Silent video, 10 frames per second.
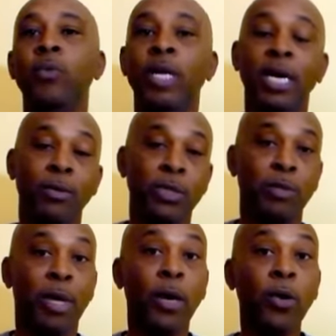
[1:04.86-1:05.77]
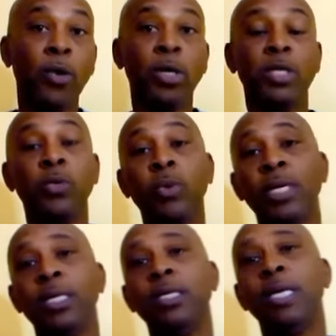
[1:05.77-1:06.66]
When I was in my early
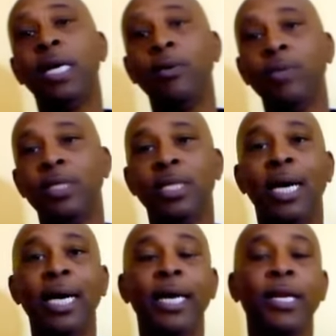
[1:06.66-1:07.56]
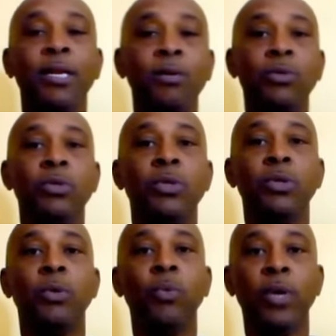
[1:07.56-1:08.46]
20s, I was diagnosed
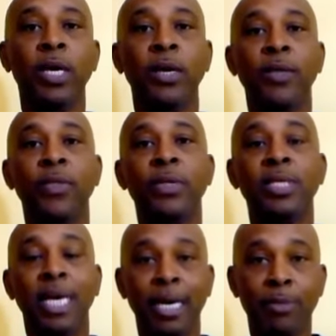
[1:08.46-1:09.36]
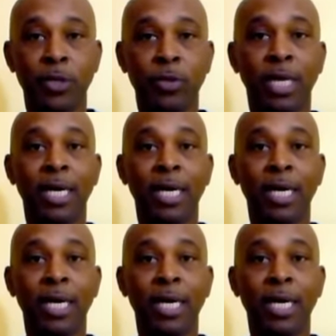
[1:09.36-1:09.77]
with type 2